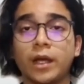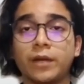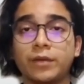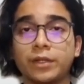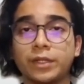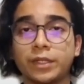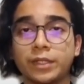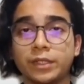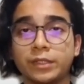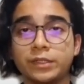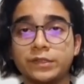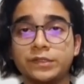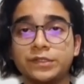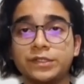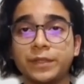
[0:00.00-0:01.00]
Hierarchical
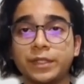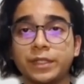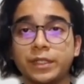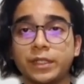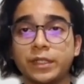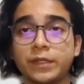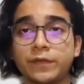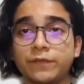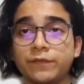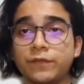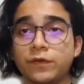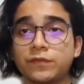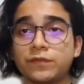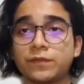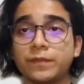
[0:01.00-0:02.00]
decision-making
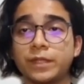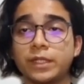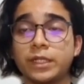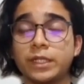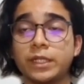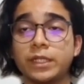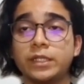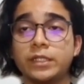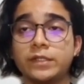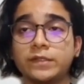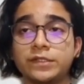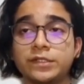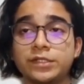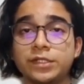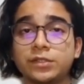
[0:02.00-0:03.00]
involves making
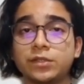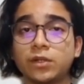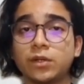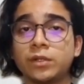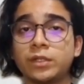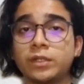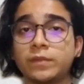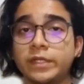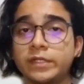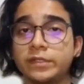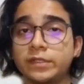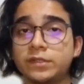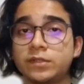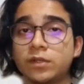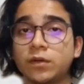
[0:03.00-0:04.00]
decisions on the
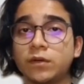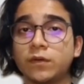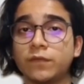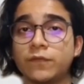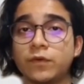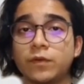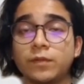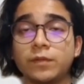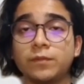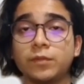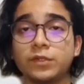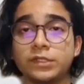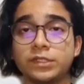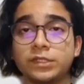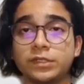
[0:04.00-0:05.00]
basis of formal
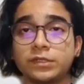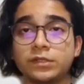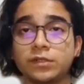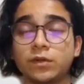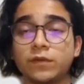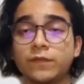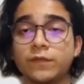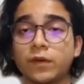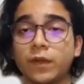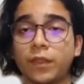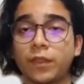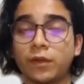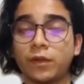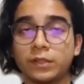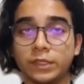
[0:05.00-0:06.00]
positions of
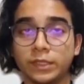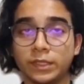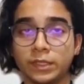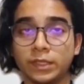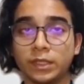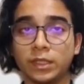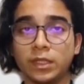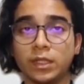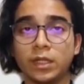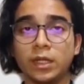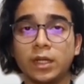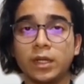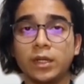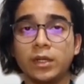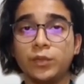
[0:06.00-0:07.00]
authority,
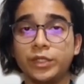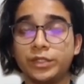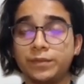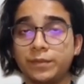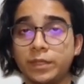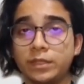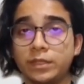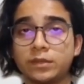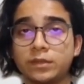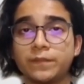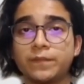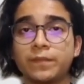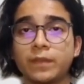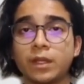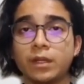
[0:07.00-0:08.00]
which means
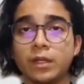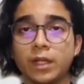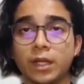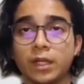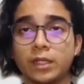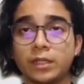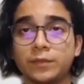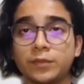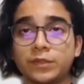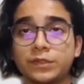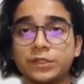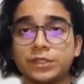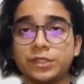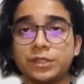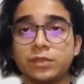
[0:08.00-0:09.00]
the higher
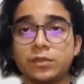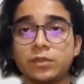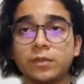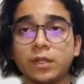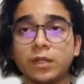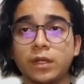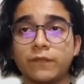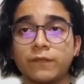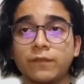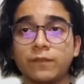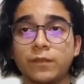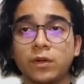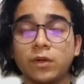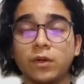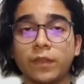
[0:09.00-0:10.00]
position group have
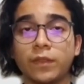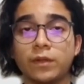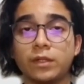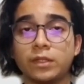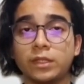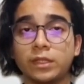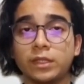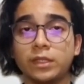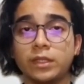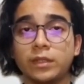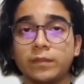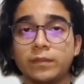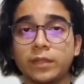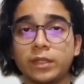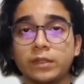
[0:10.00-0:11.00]
more authority
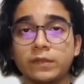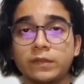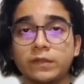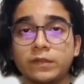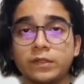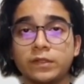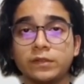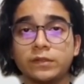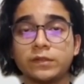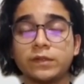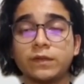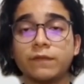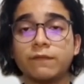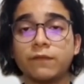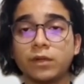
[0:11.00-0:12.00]
in making
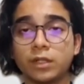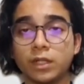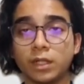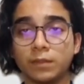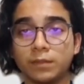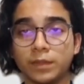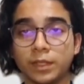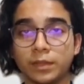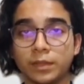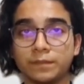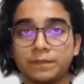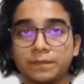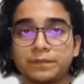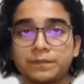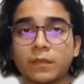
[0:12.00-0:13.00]
decisions for the company.